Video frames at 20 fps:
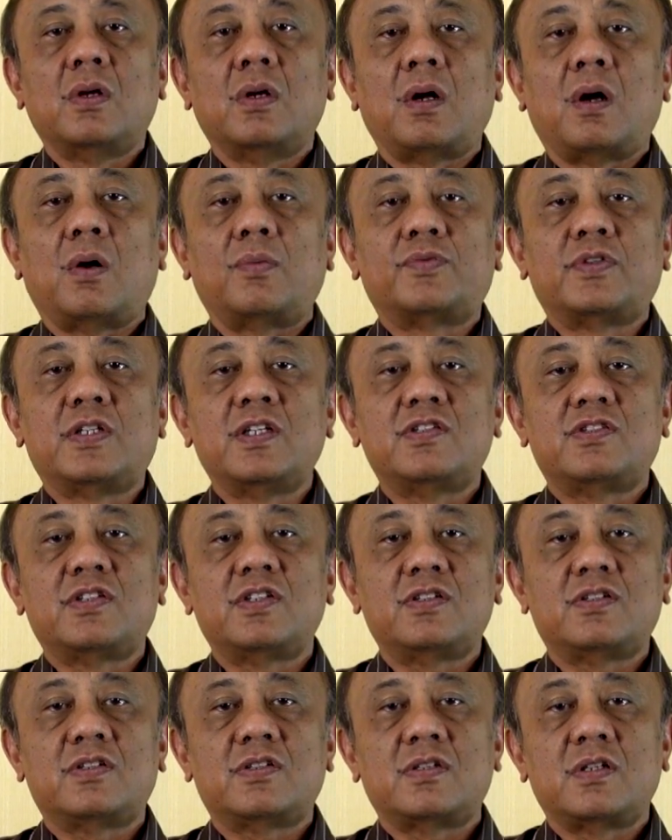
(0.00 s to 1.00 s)
of
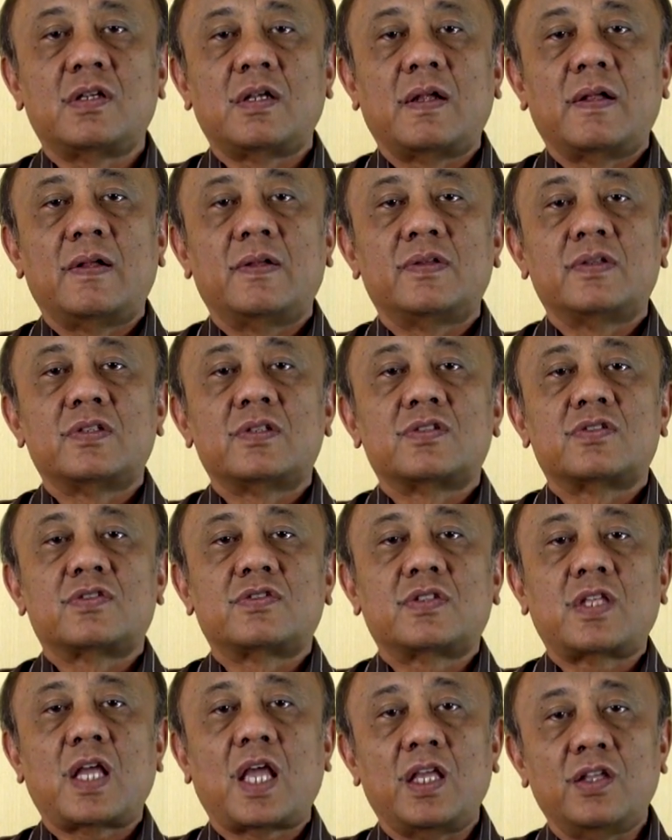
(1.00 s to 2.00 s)
disease
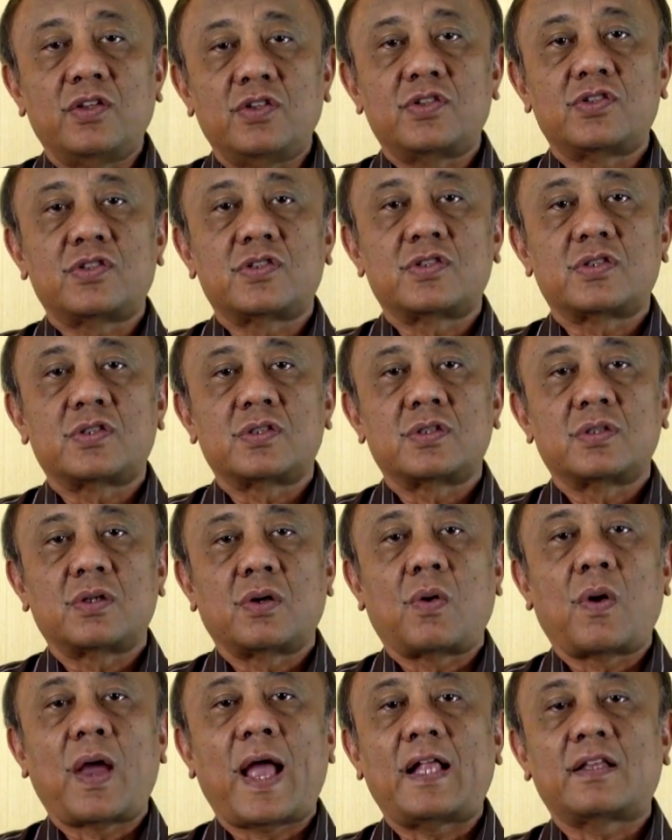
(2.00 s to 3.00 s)
states
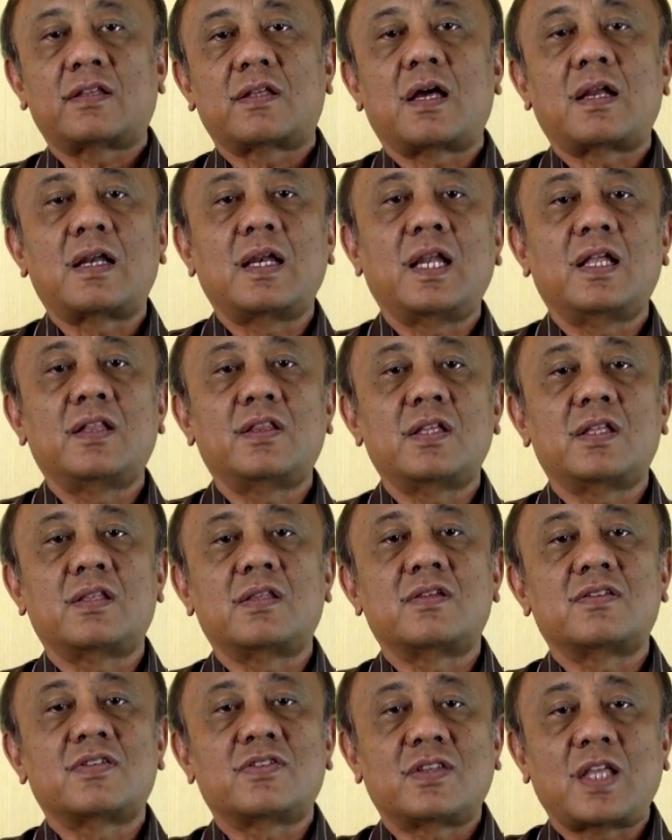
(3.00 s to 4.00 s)
or health
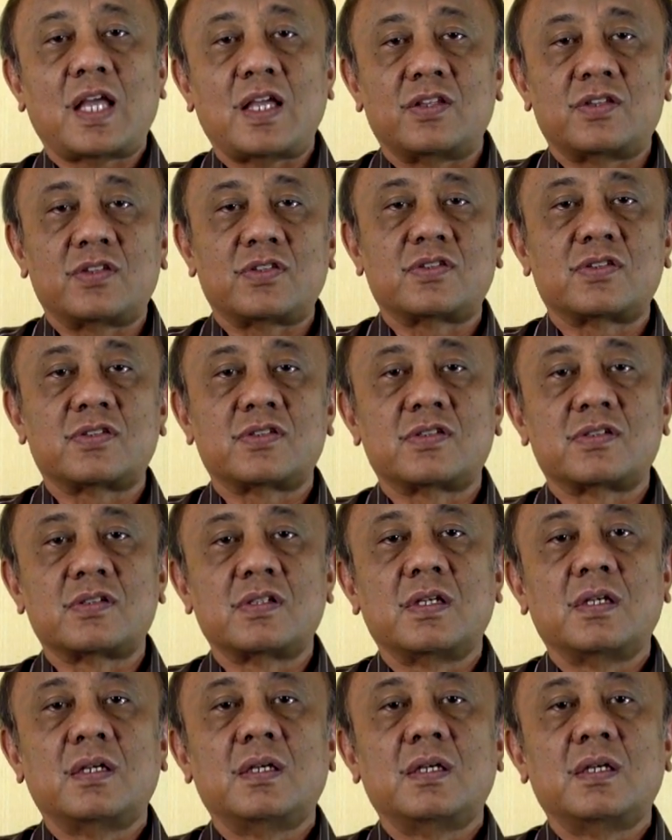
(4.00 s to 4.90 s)
related states